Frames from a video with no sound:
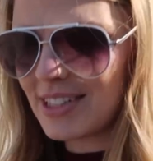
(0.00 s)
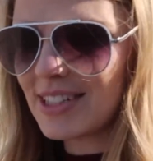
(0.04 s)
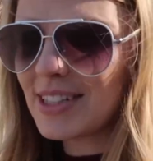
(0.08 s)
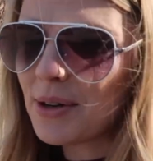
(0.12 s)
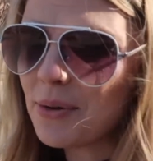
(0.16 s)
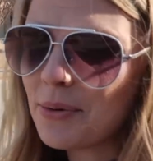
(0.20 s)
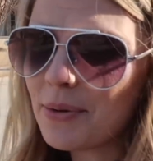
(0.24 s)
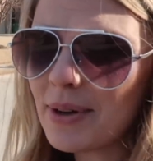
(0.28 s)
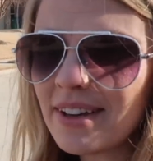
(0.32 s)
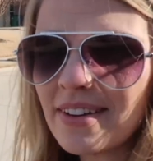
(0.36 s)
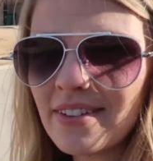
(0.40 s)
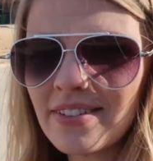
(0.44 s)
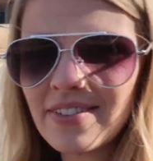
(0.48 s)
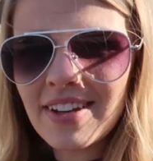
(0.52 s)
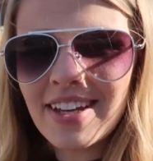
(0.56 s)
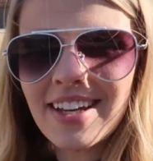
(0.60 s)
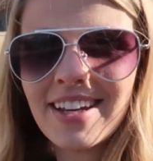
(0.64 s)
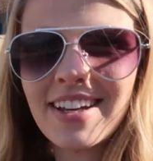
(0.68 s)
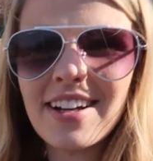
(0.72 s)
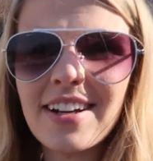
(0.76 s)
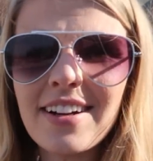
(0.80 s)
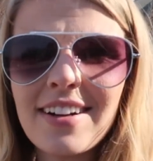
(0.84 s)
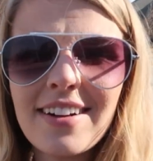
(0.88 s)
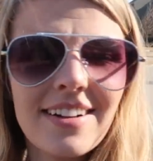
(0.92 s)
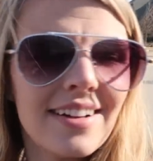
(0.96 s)
So we
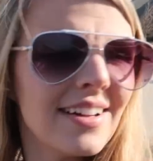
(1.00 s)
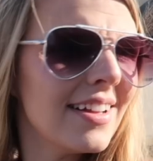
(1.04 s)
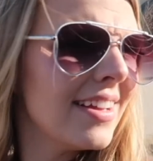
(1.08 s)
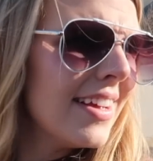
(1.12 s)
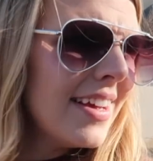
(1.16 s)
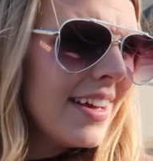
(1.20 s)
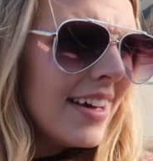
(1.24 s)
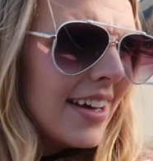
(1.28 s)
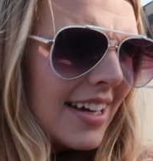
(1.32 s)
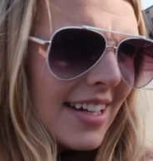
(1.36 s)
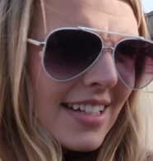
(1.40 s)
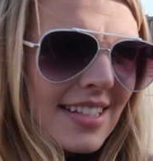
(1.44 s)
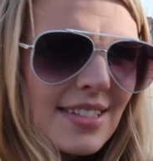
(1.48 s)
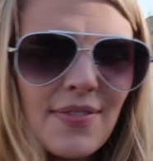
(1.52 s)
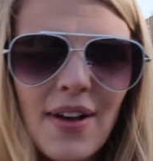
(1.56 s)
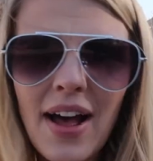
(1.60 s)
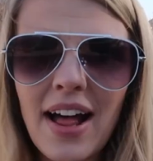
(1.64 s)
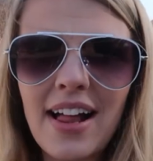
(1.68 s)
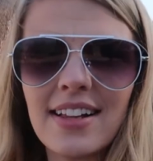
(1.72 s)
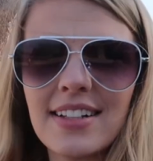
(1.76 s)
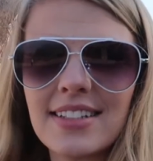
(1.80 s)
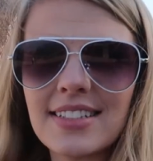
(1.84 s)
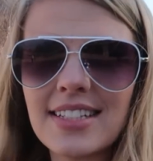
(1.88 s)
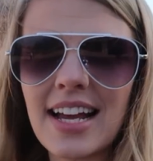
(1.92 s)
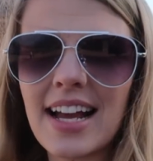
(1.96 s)
figured it's
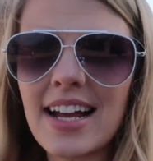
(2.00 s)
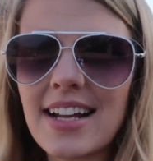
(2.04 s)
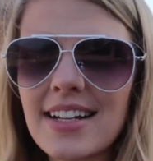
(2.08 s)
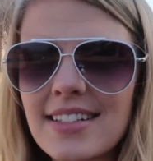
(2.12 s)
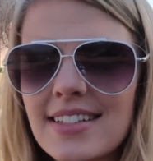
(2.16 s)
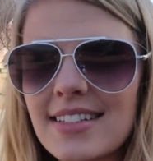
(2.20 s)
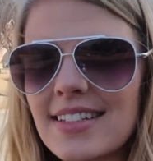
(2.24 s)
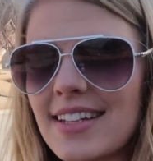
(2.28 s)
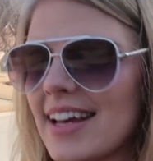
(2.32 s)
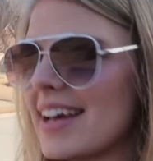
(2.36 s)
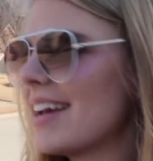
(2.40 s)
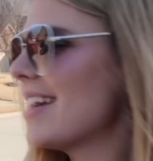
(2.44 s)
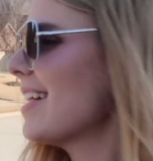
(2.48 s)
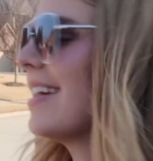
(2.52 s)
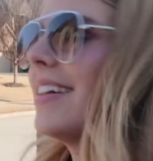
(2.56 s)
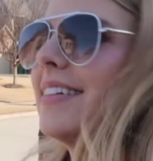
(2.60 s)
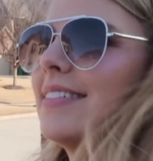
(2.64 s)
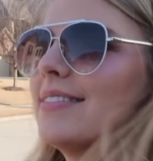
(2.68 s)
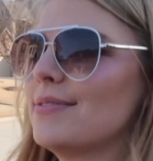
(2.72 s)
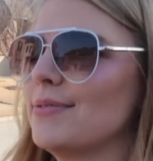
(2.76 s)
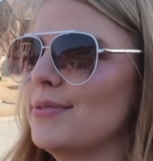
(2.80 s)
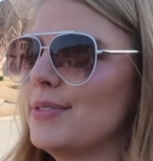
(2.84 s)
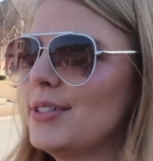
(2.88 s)
Valentine's Day.